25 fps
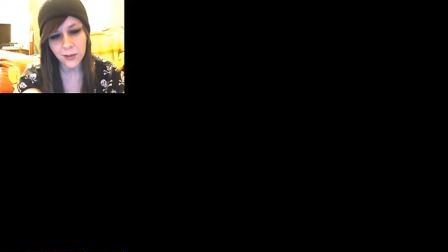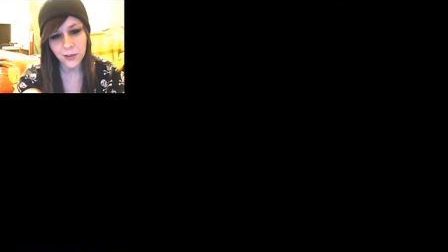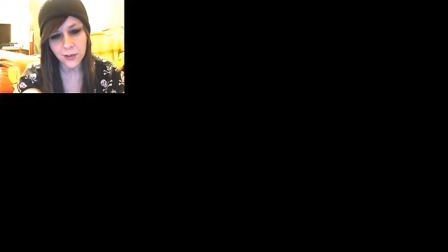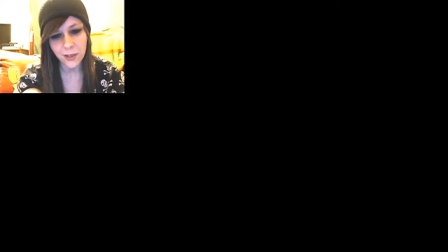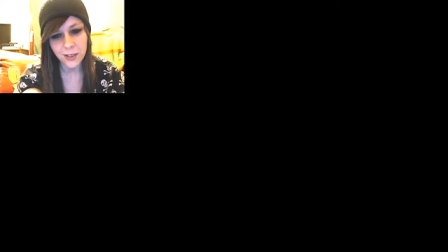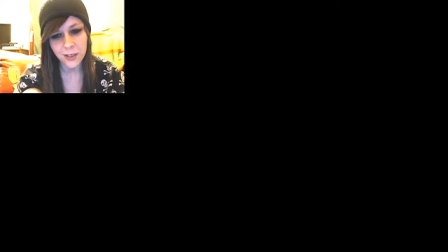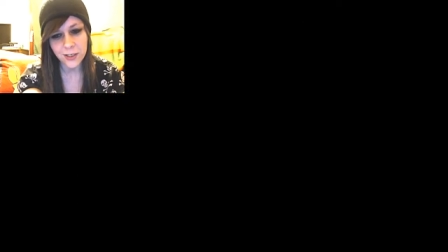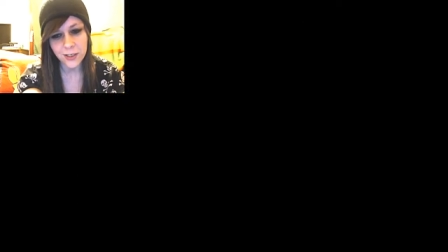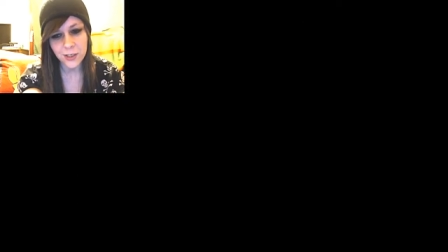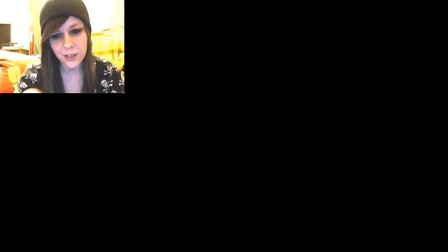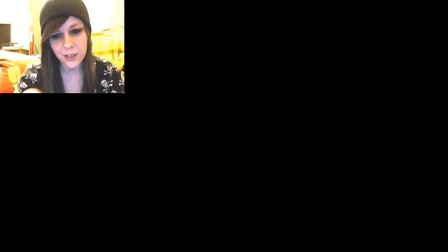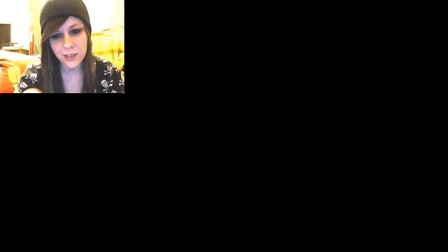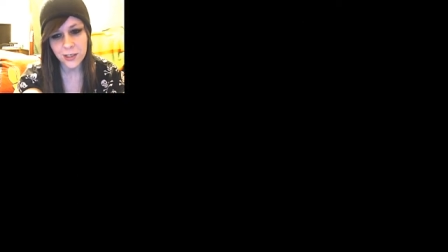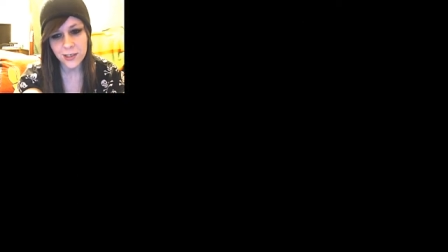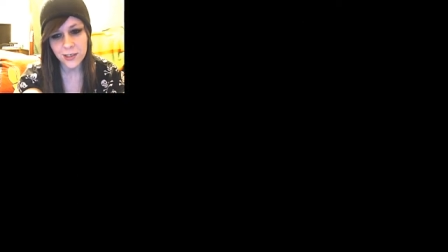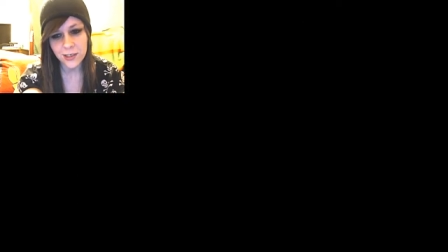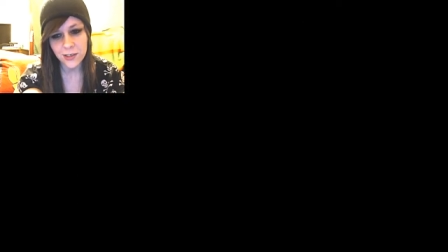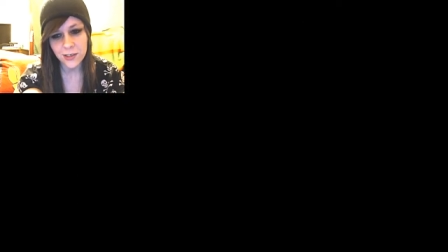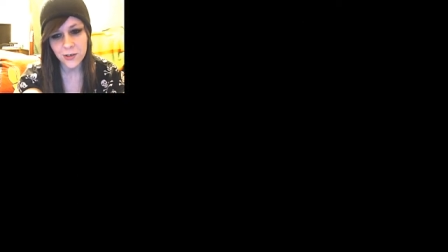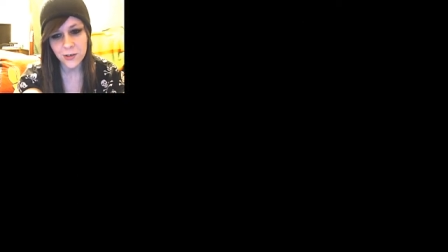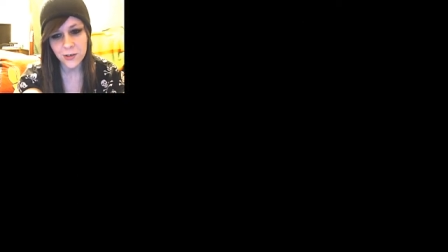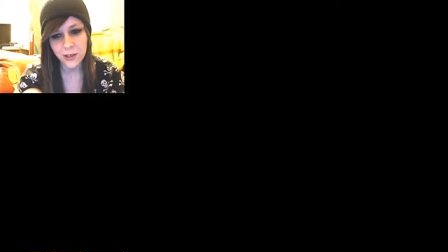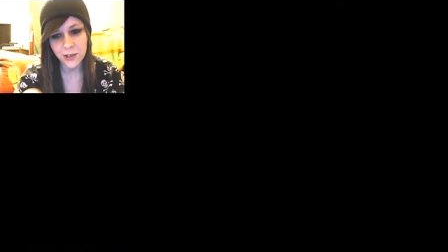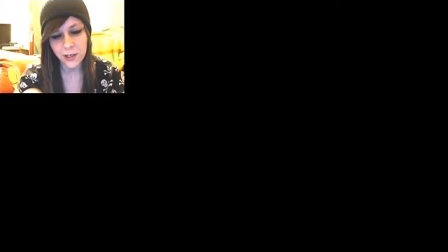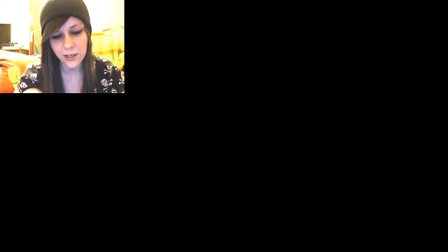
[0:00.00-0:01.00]
Like,
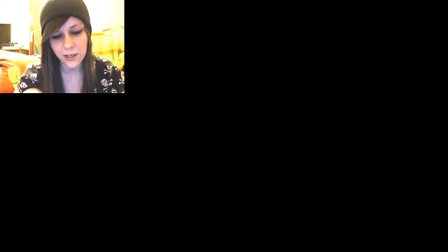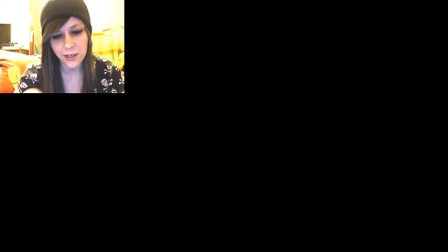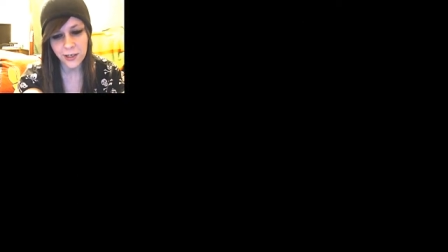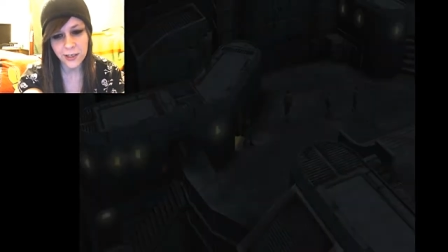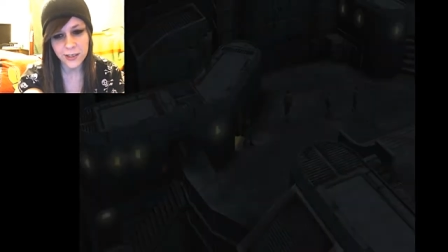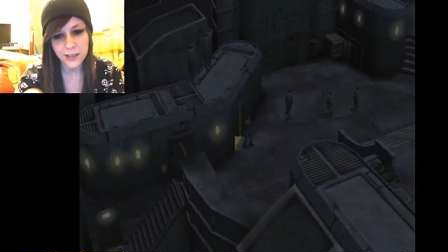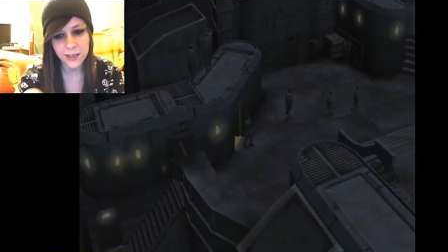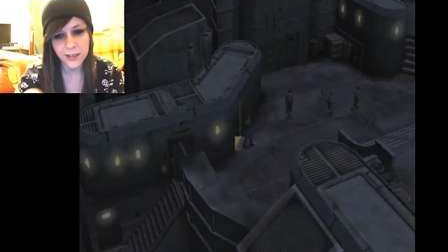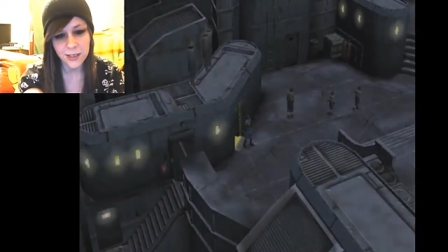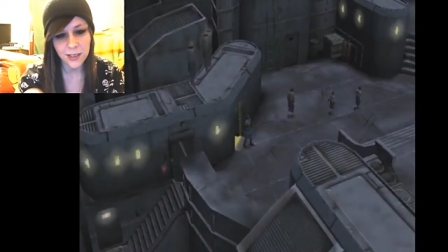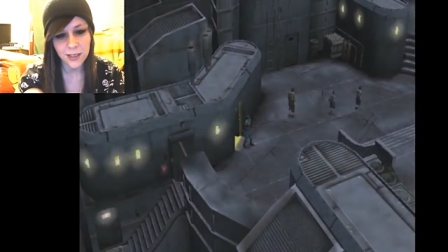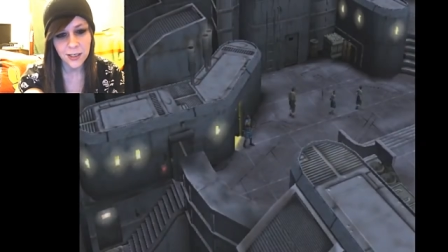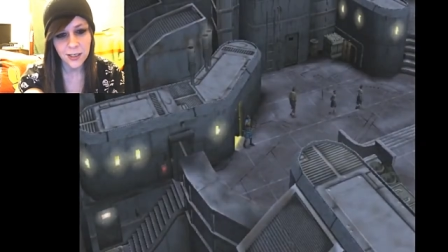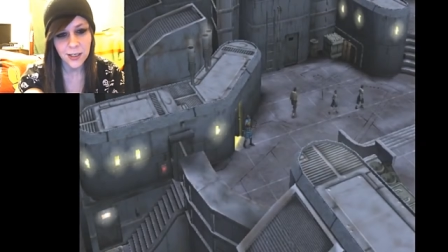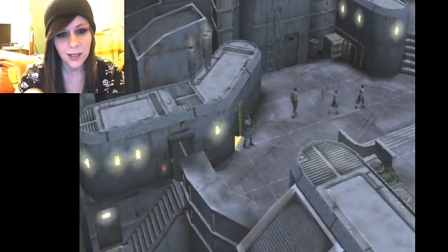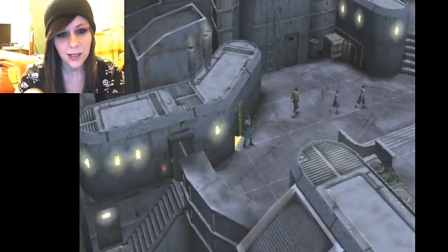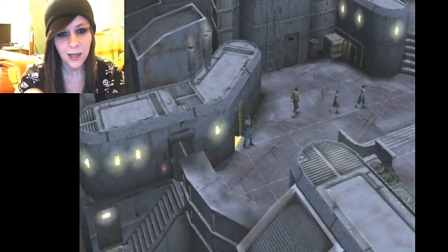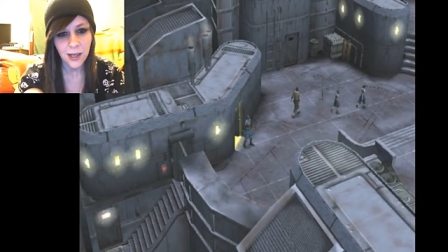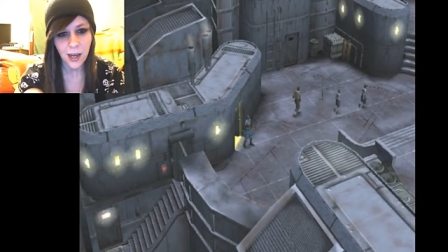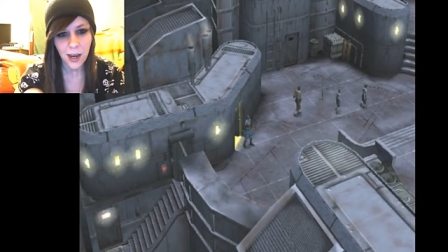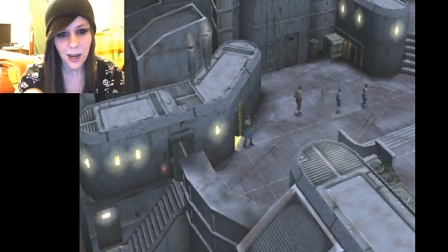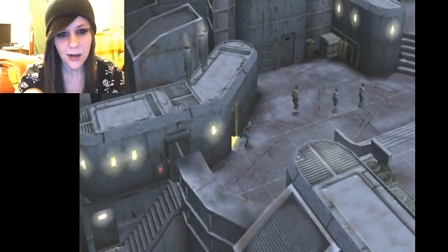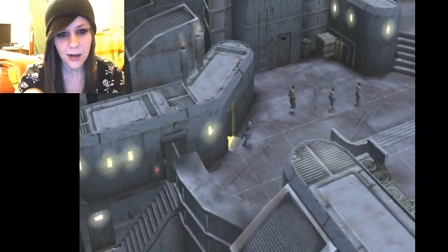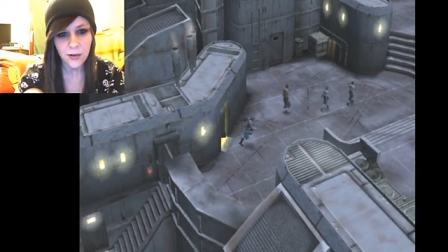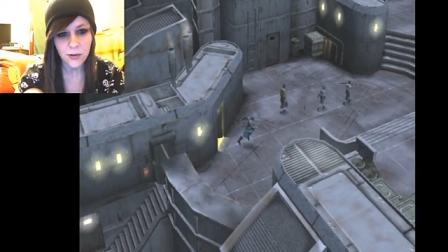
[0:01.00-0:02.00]
Jesus Christ.
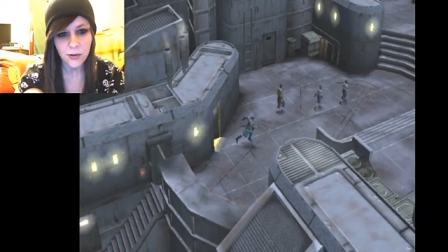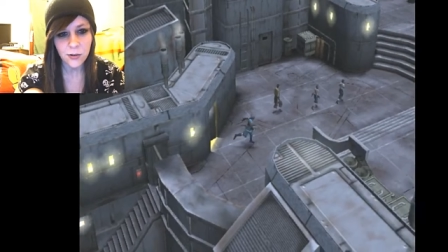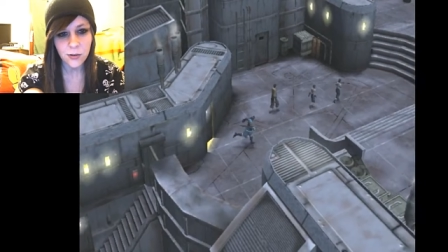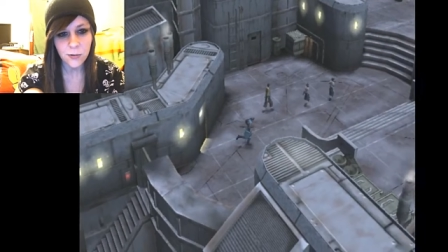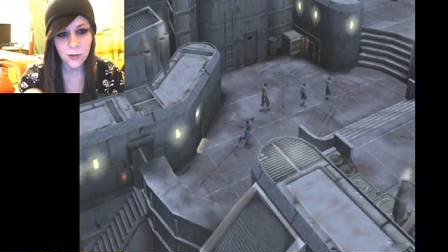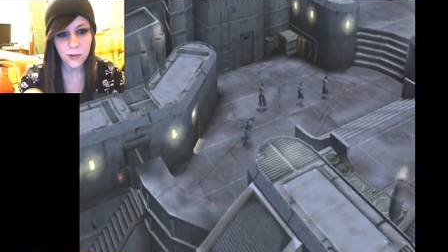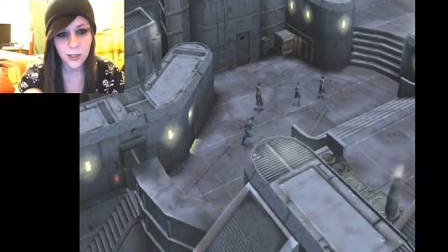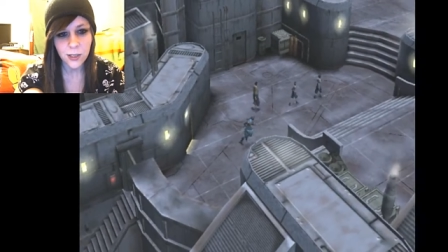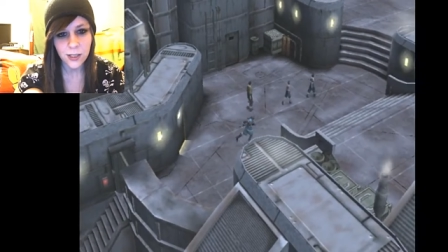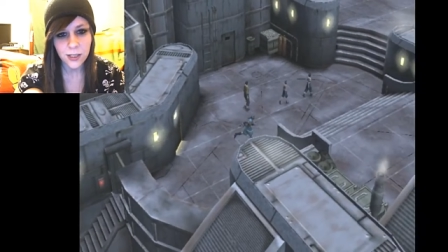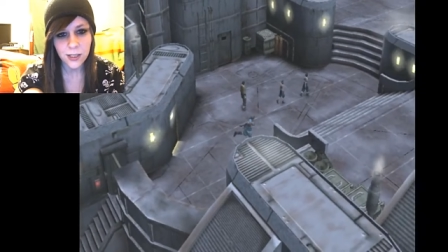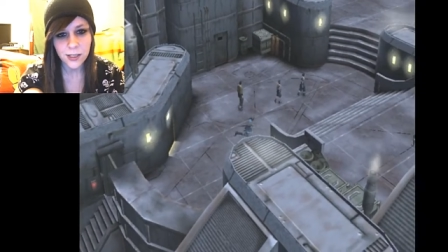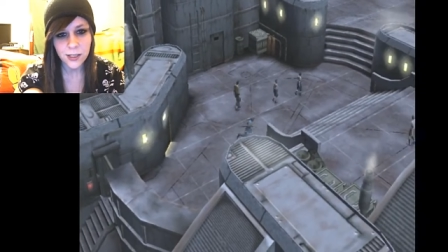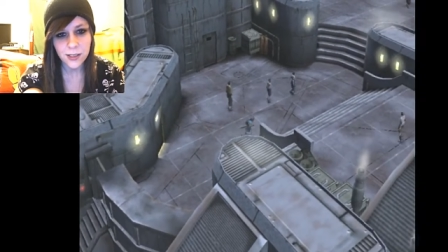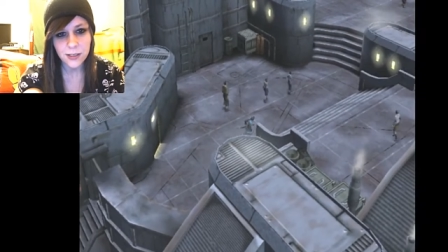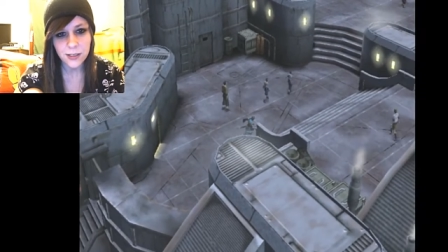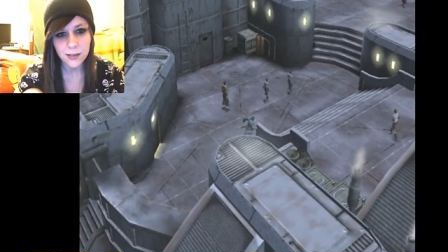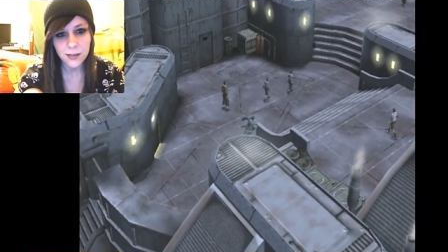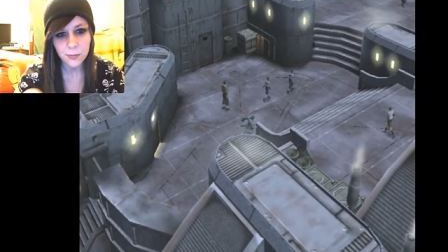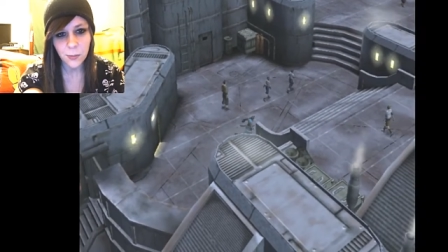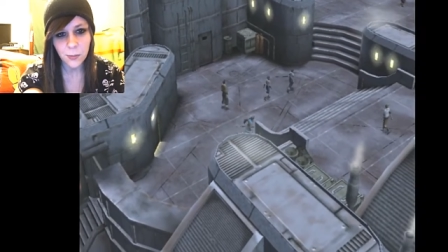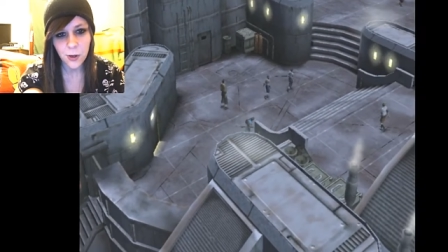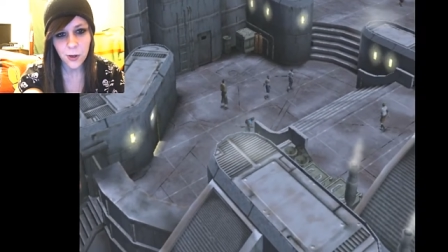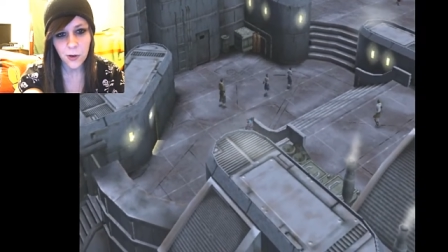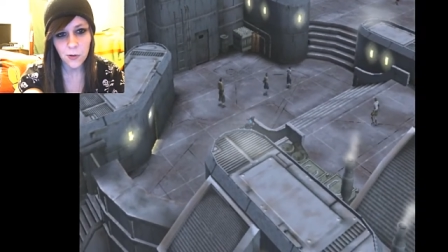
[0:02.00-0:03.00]
I don't know what it
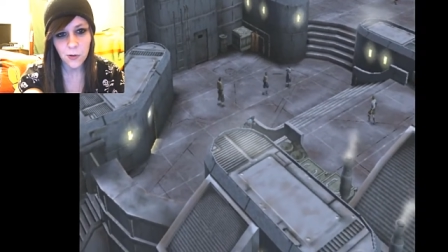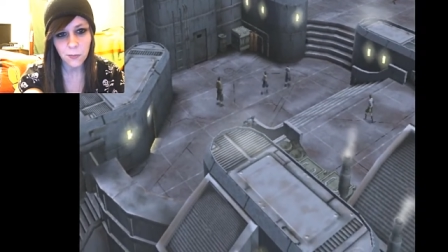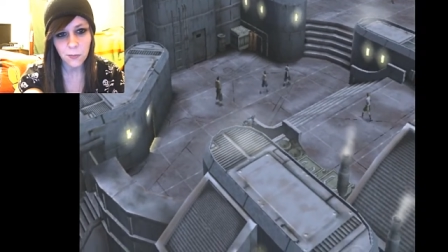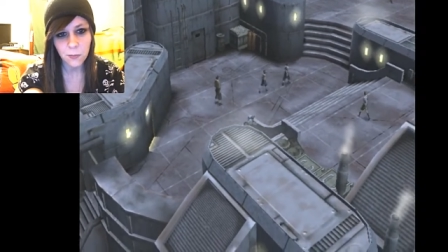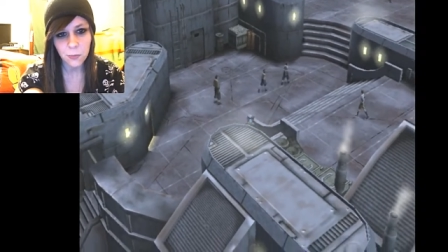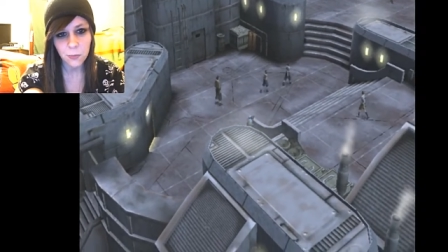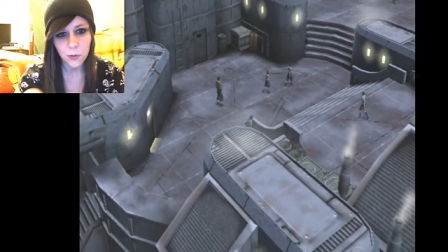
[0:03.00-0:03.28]
is about